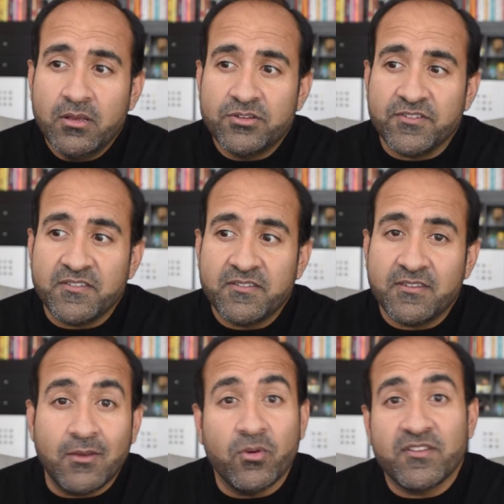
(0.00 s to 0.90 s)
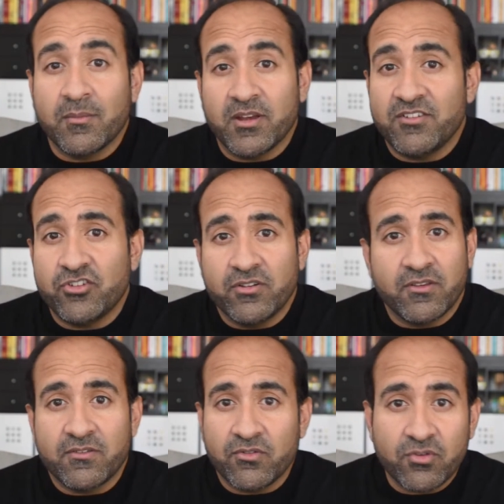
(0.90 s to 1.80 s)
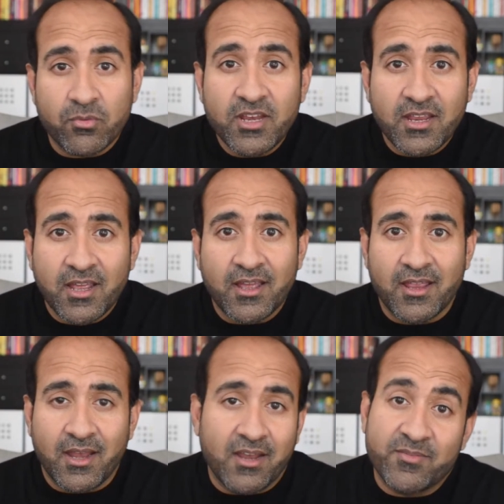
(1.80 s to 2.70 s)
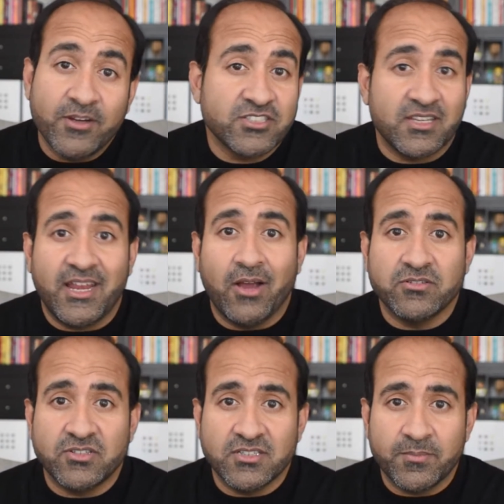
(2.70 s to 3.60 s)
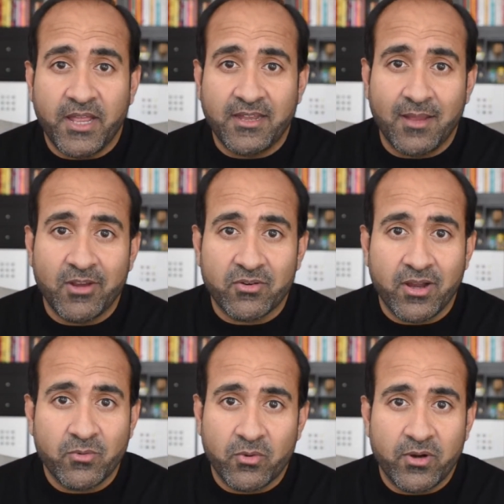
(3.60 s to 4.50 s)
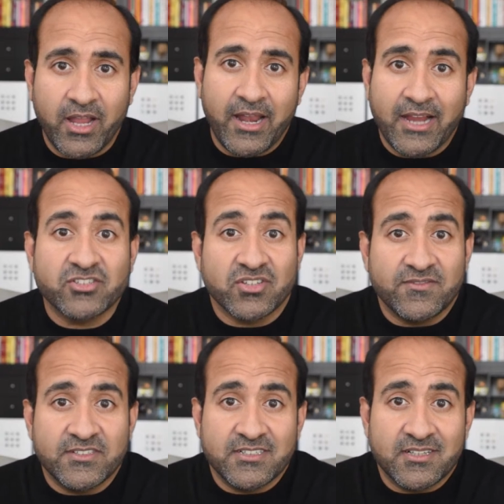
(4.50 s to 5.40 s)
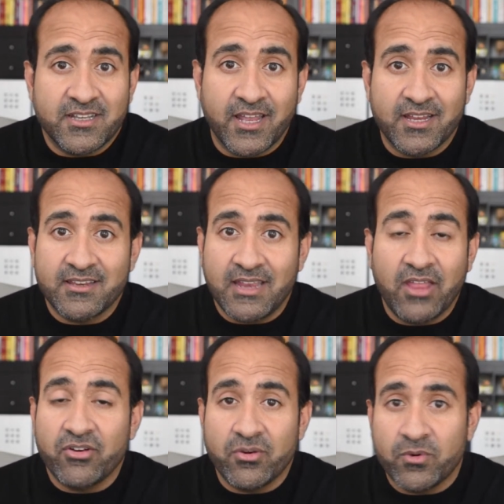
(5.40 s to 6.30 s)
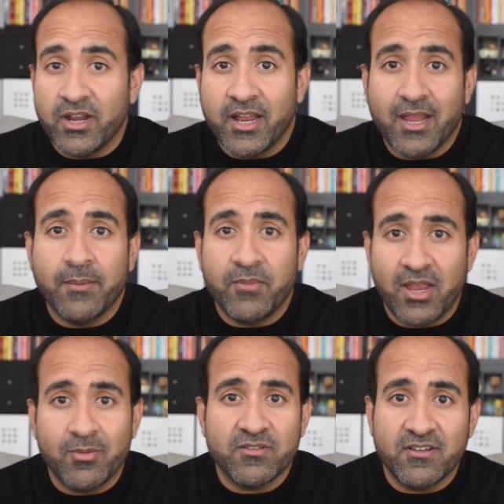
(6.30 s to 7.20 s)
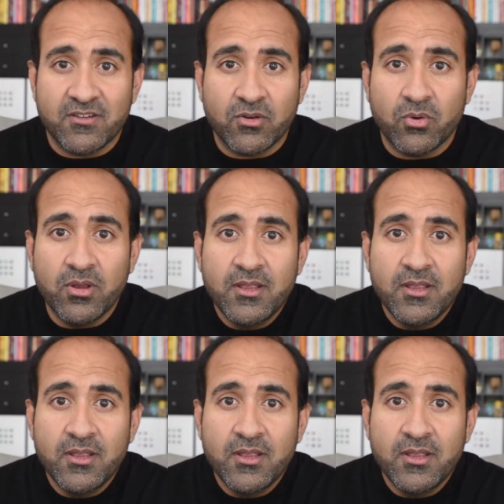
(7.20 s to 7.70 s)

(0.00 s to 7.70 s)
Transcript: just see what somebody shares on social media, and especially now during the pandemic, right, where we're not actually physically getting together and we're not able to do